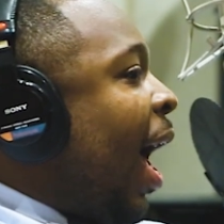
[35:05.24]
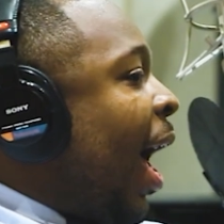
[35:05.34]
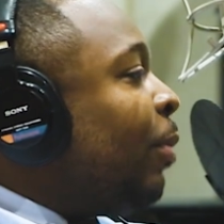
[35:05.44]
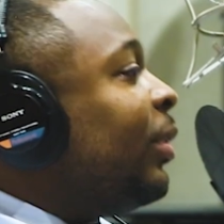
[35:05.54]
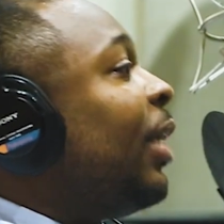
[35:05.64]

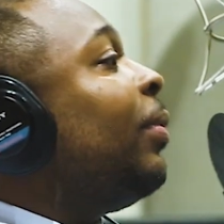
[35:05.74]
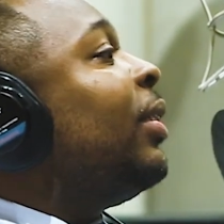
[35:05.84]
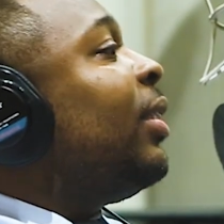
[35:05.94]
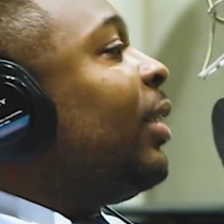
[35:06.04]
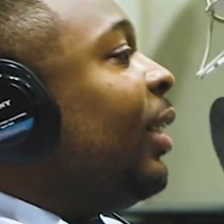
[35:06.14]
I was able
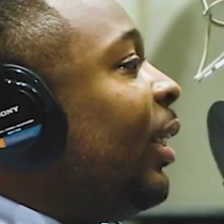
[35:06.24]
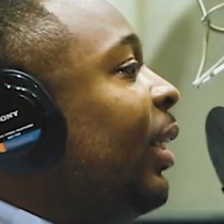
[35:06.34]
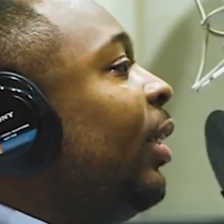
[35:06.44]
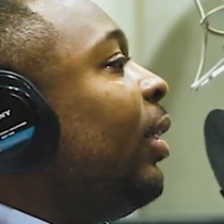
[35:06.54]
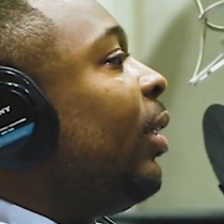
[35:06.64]
to
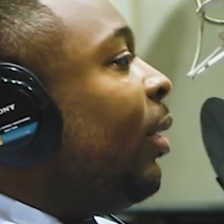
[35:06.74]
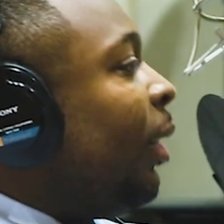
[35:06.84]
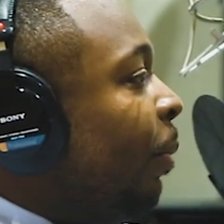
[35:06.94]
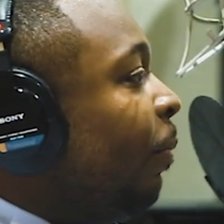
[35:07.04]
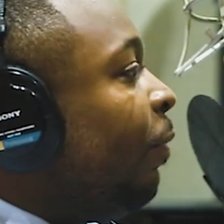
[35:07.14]
see
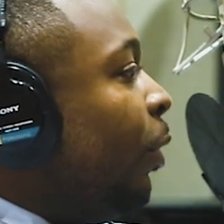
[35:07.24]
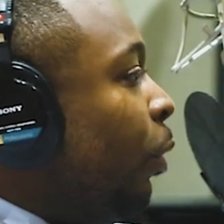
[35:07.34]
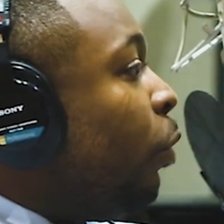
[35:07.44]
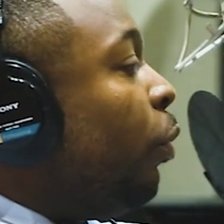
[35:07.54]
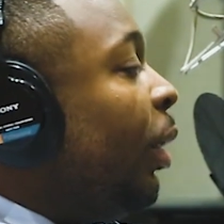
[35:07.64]
him
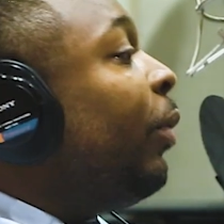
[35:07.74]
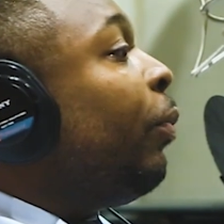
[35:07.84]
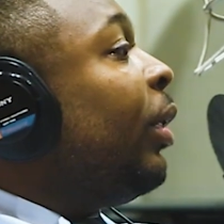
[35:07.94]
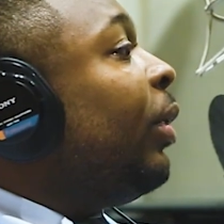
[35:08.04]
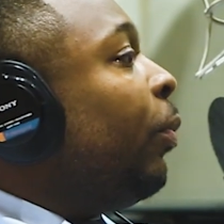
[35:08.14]
for who he
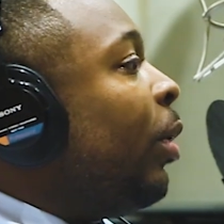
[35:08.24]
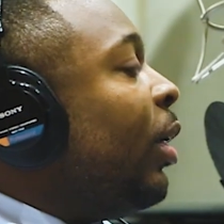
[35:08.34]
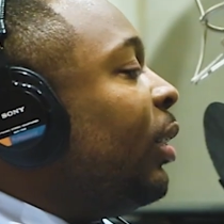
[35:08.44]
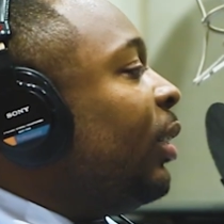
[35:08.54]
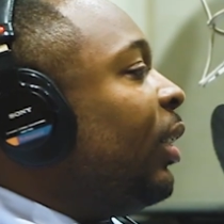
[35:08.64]
really
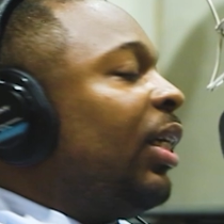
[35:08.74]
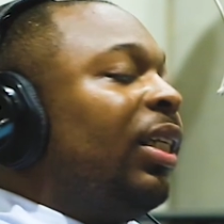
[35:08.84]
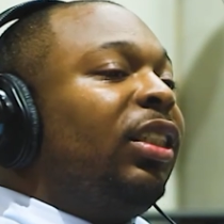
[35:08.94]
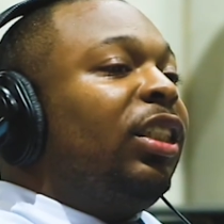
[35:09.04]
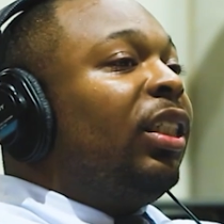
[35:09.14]
was,
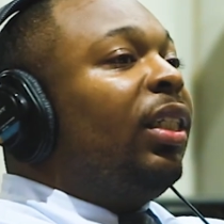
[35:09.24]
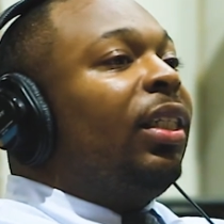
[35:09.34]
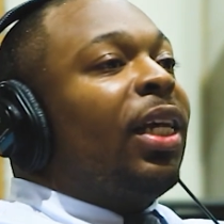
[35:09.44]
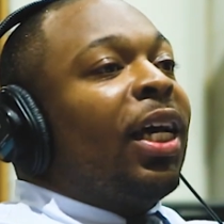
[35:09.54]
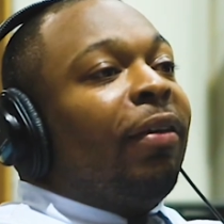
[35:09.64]
and she
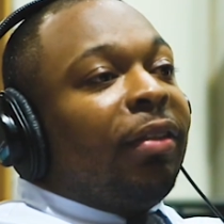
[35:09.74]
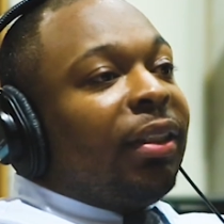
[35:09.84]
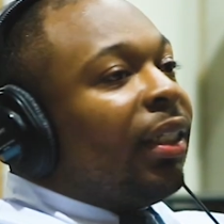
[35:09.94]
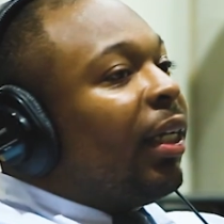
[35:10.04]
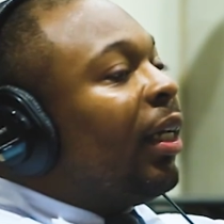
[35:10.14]
never
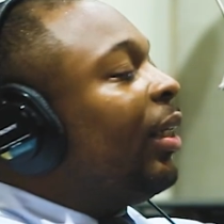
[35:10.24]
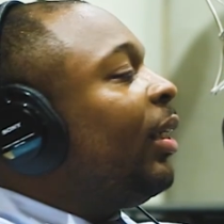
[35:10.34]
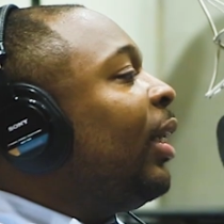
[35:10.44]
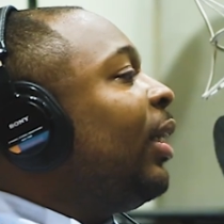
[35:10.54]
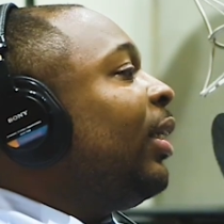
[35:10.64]

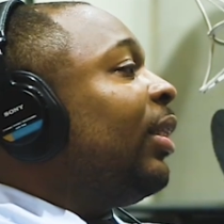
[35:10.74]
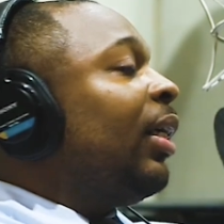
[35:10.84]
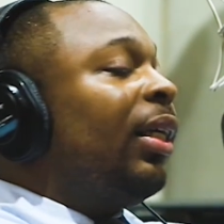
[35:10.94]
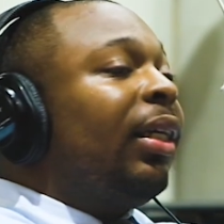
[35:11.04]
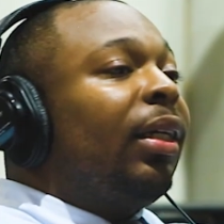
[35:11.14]
said
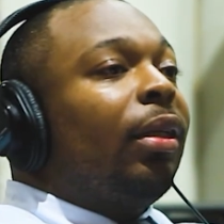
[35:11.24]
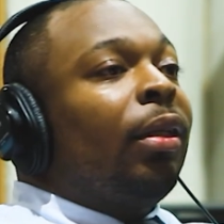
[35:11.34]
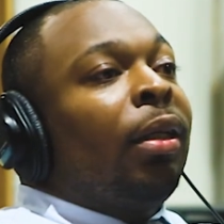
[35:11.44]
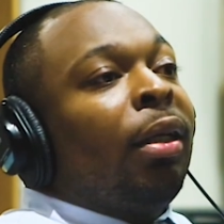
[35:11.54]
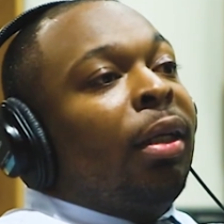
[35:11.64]

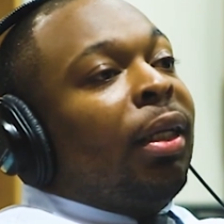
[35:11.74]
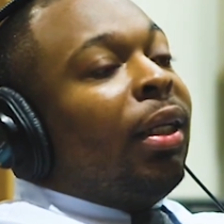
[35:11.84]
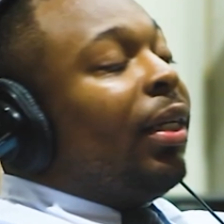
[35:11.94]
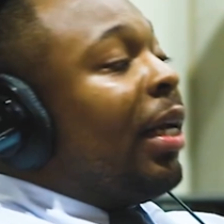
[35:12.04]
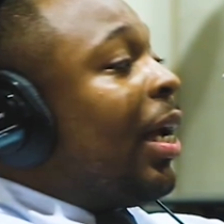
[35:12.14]
anything
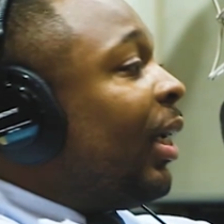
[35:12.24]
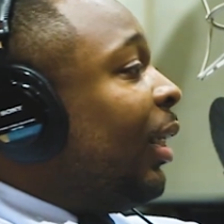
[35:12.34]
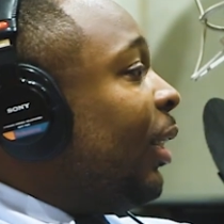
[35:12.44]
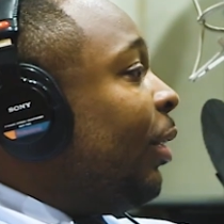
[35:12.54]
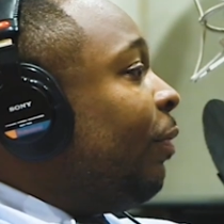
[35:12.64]

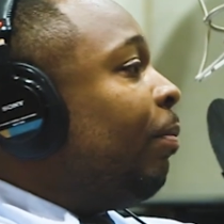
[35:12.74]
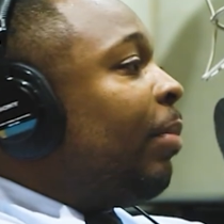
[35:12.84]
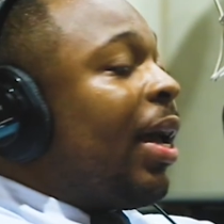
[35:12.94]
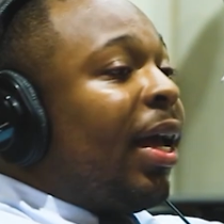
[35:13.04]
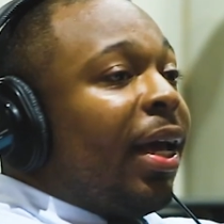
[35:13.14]

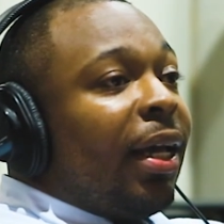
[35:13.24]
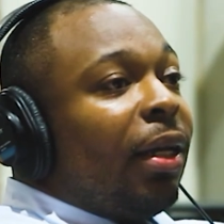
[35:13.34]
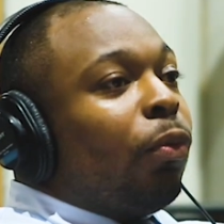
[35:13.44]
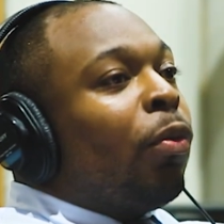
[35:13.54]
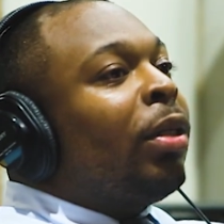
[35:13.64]
negative,
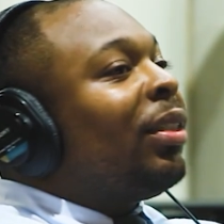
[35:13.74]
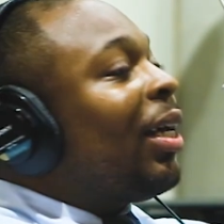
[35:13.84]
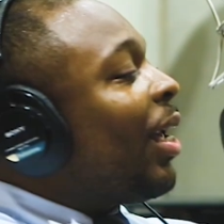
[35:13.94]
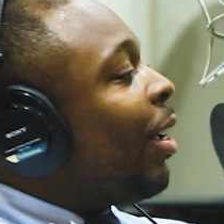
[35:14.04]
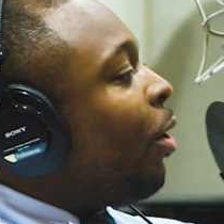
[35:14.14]
bad. Once
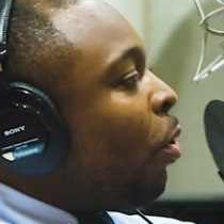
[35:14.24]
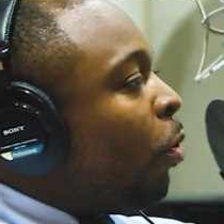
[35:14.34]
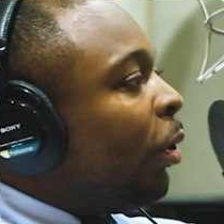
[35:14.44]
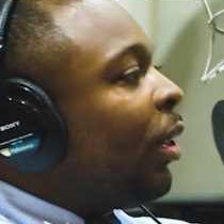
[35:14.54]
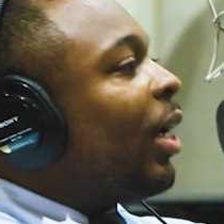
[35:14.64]
I got
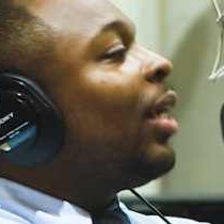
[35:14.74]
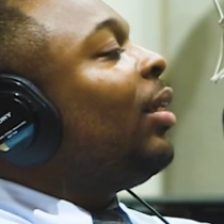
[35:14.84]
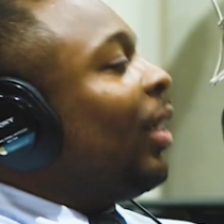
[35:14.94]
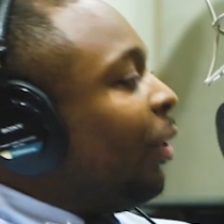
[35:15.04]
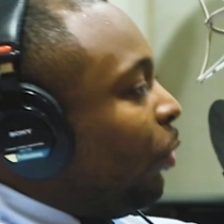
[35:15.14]
older,
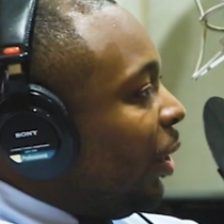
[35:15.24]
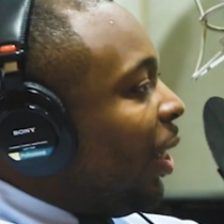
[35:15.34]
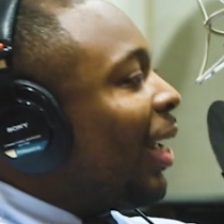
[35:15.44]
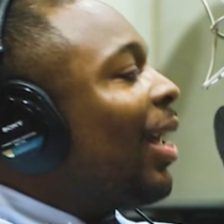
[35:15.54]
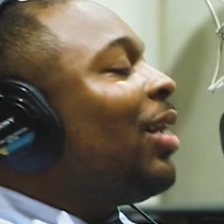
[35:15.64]
like you
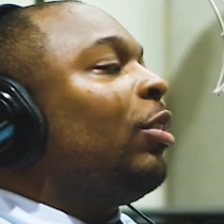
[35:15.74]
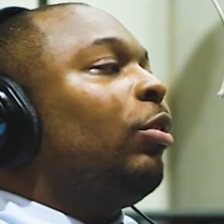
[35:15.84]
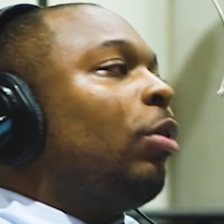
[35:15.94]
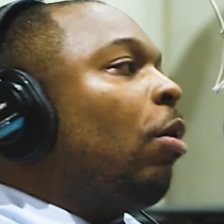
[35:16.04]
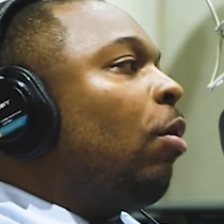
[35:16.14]
said, I kind of
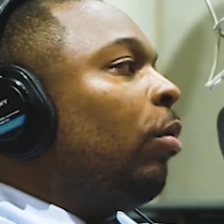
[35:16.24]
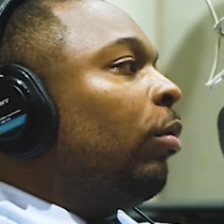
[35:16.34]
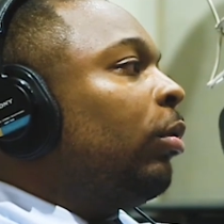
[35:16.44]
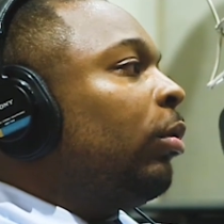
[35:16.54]
saw